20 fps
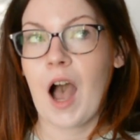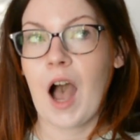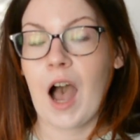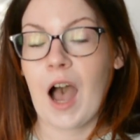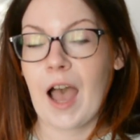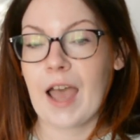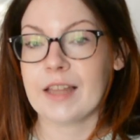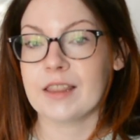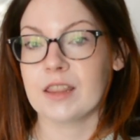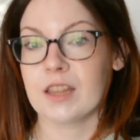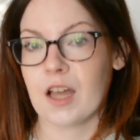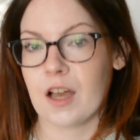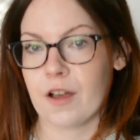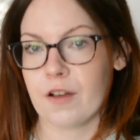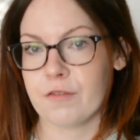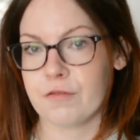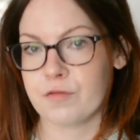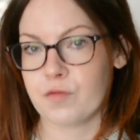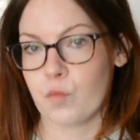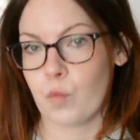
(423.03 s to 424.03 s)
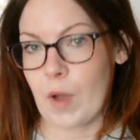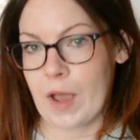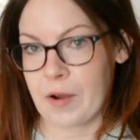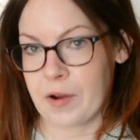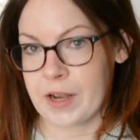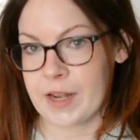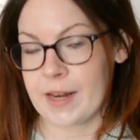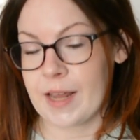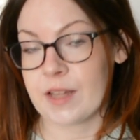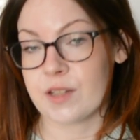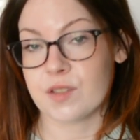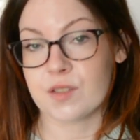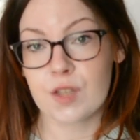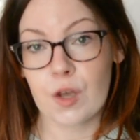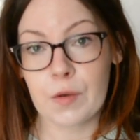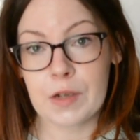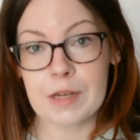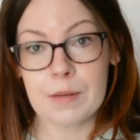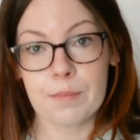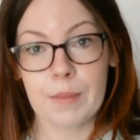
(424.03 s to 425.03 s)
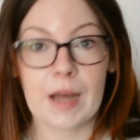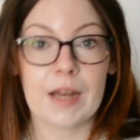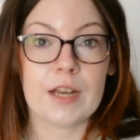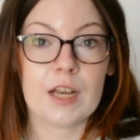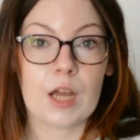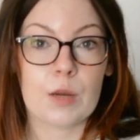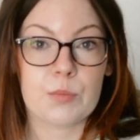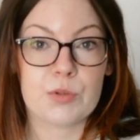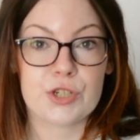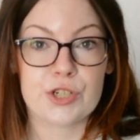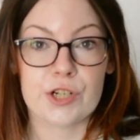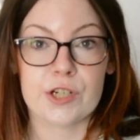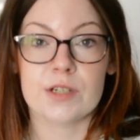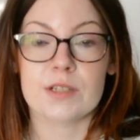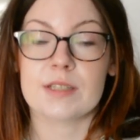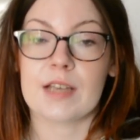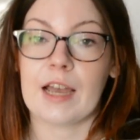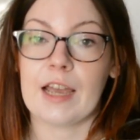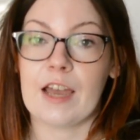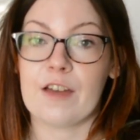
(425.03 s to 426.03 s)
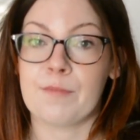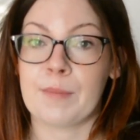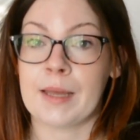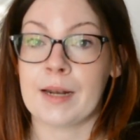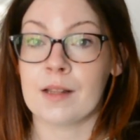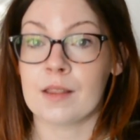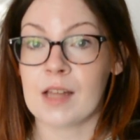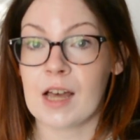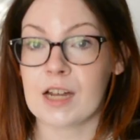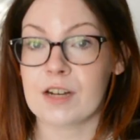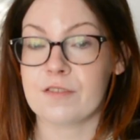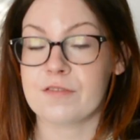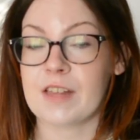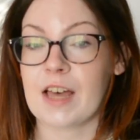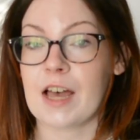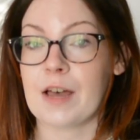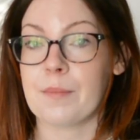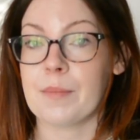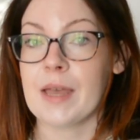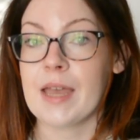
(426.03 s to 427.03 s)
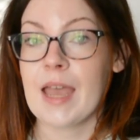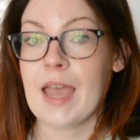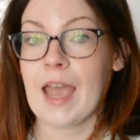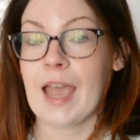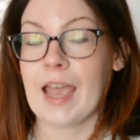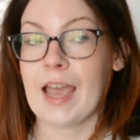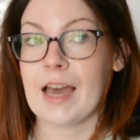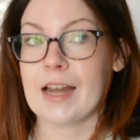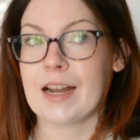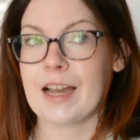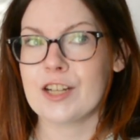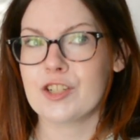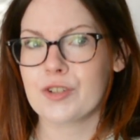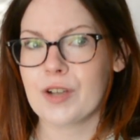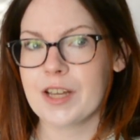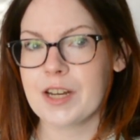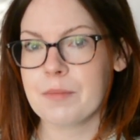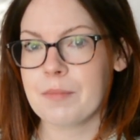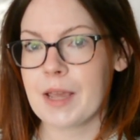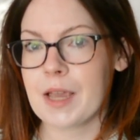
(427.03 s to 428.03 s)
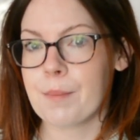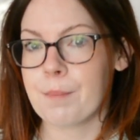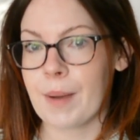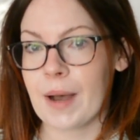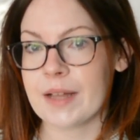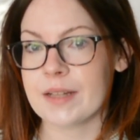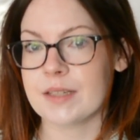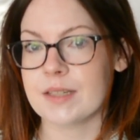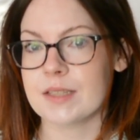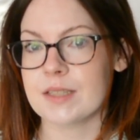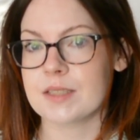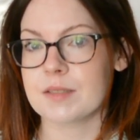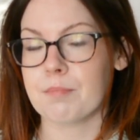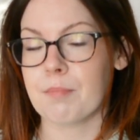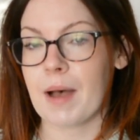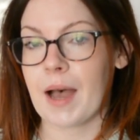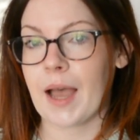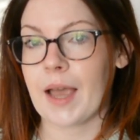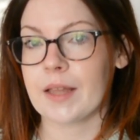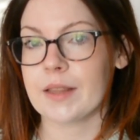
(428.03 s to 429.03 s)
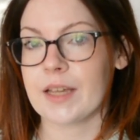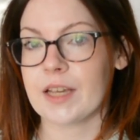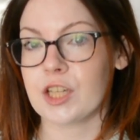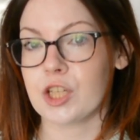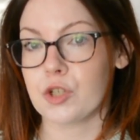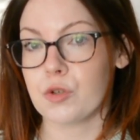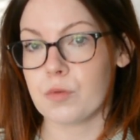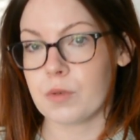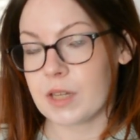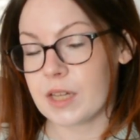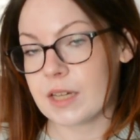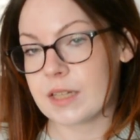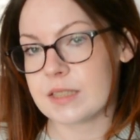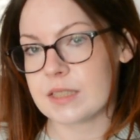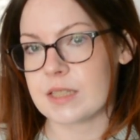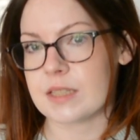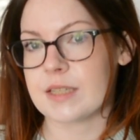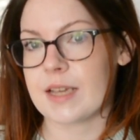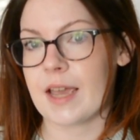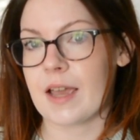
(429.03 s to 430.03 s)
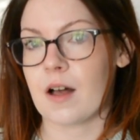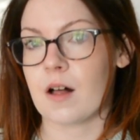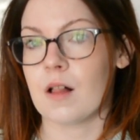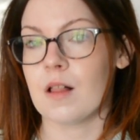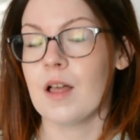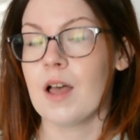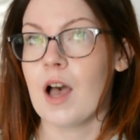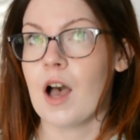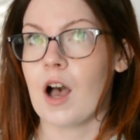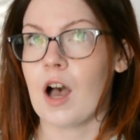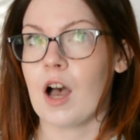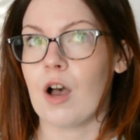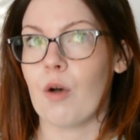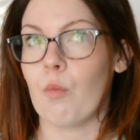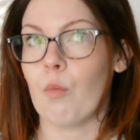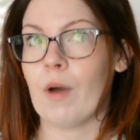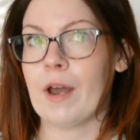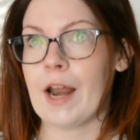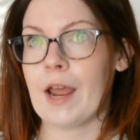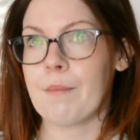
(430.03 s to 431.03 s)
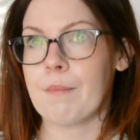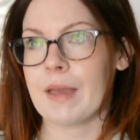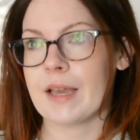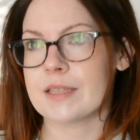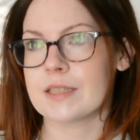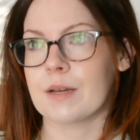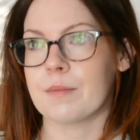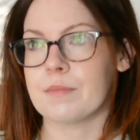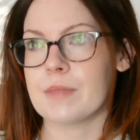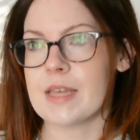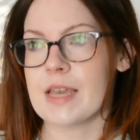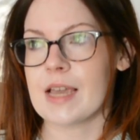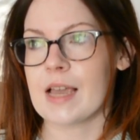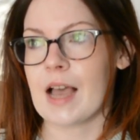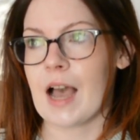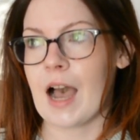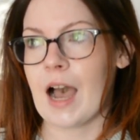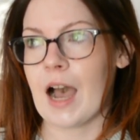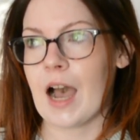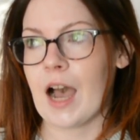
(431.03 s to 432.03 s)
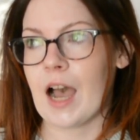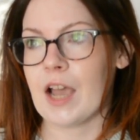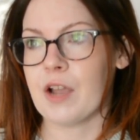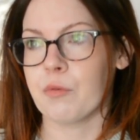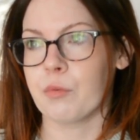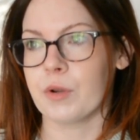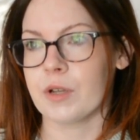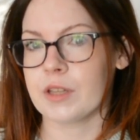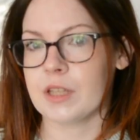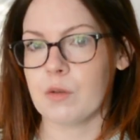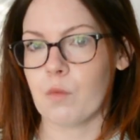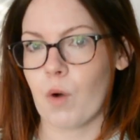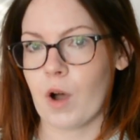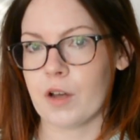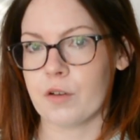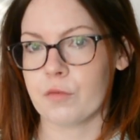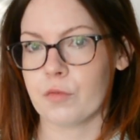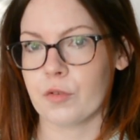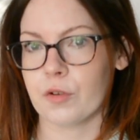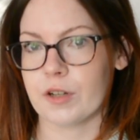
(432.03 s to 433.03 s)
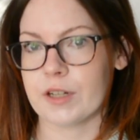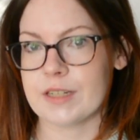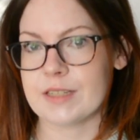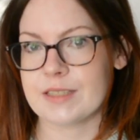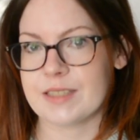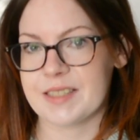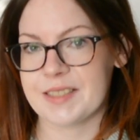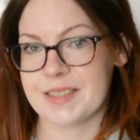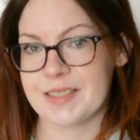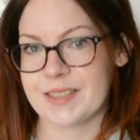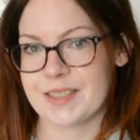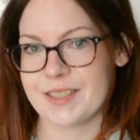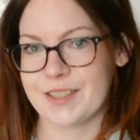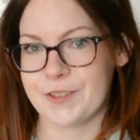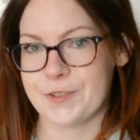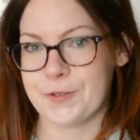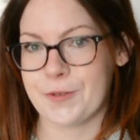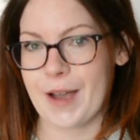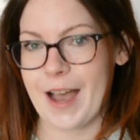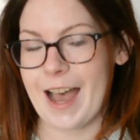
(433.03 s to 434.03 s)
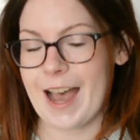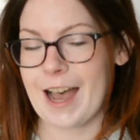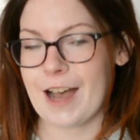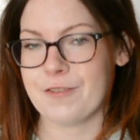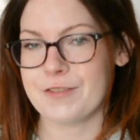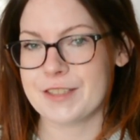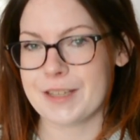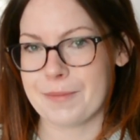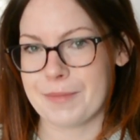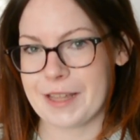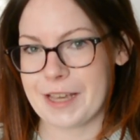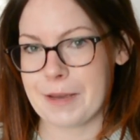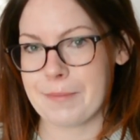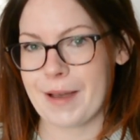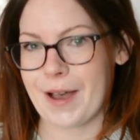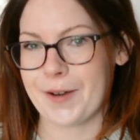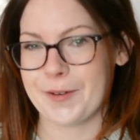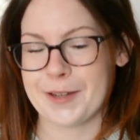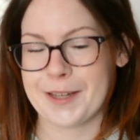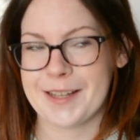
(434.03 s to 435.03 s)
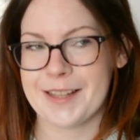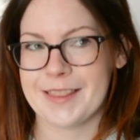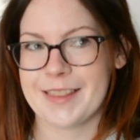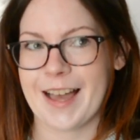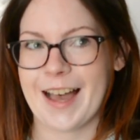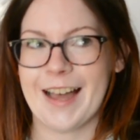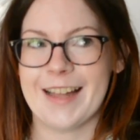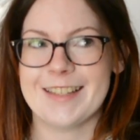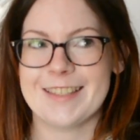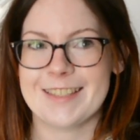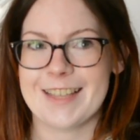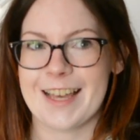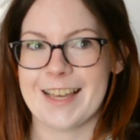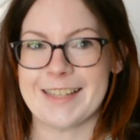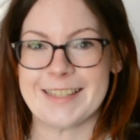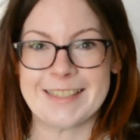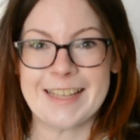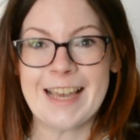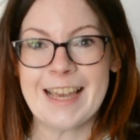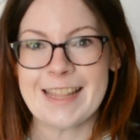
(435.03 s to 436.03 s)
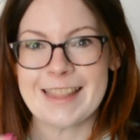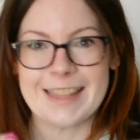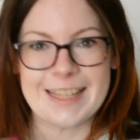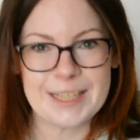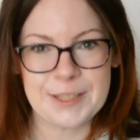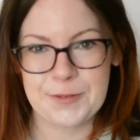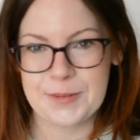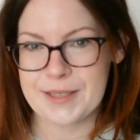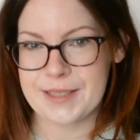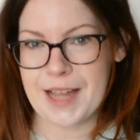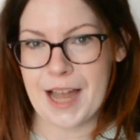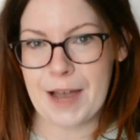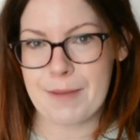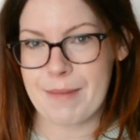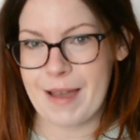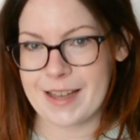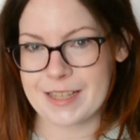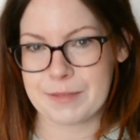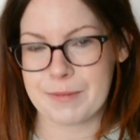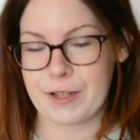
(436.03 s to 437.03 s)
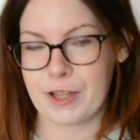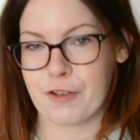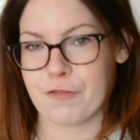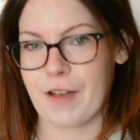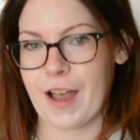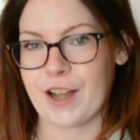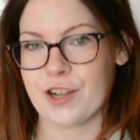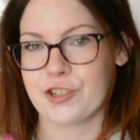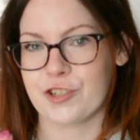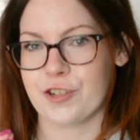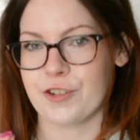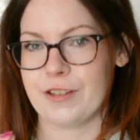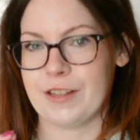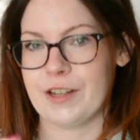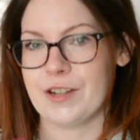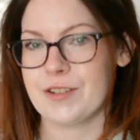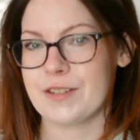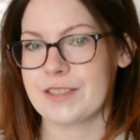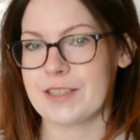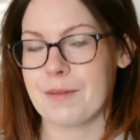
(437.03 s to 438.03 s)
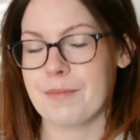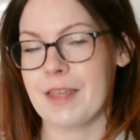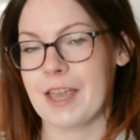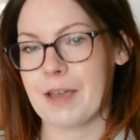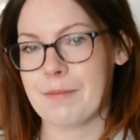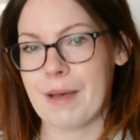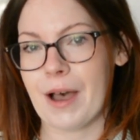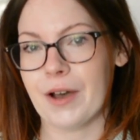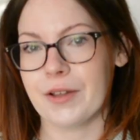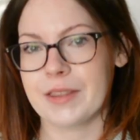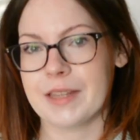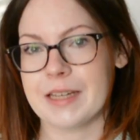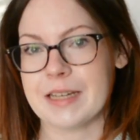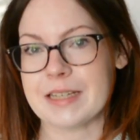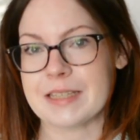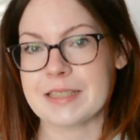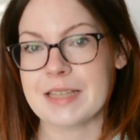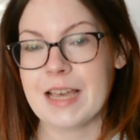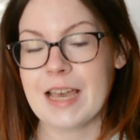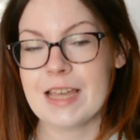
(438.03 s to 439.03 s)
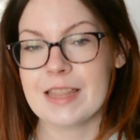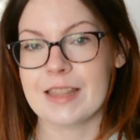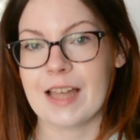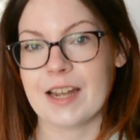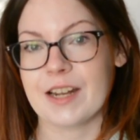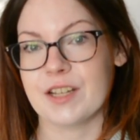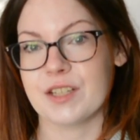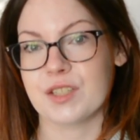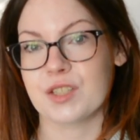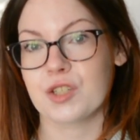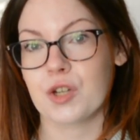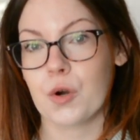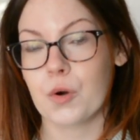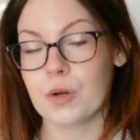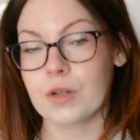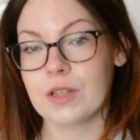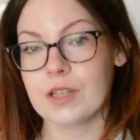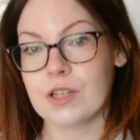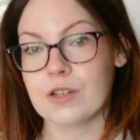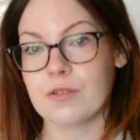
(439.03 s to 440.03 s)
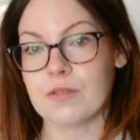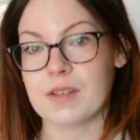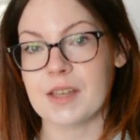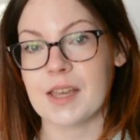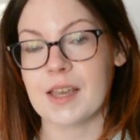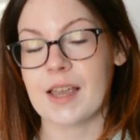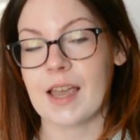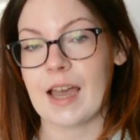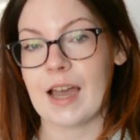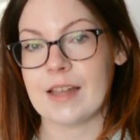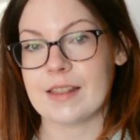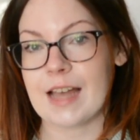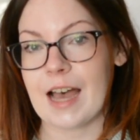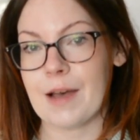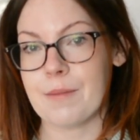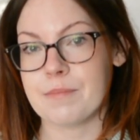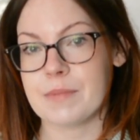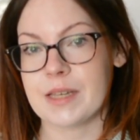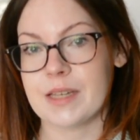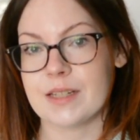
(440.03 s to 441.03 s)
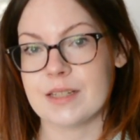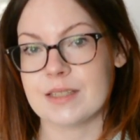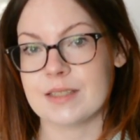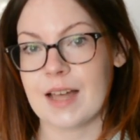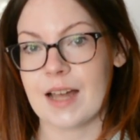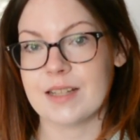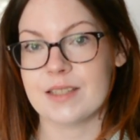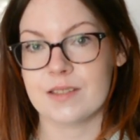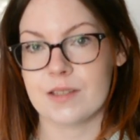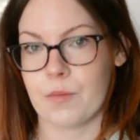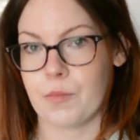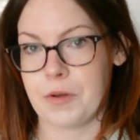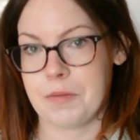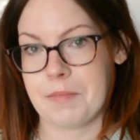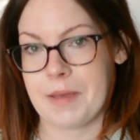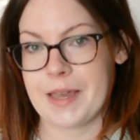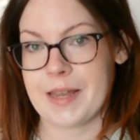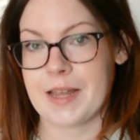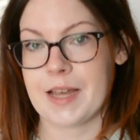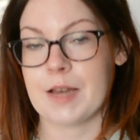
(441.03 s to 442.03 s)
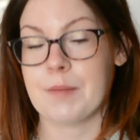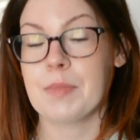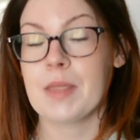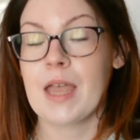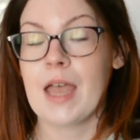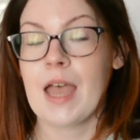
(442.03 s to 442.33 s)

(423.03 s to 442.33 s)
I love wearing and sewing button-up shirts. I have made a lot of them, and I try to make buttons my like unique detail. When I make something, I really want for it to have something about it that says, this was not mass manufactured. There is something about this that is totally unique, and that means that someone made it.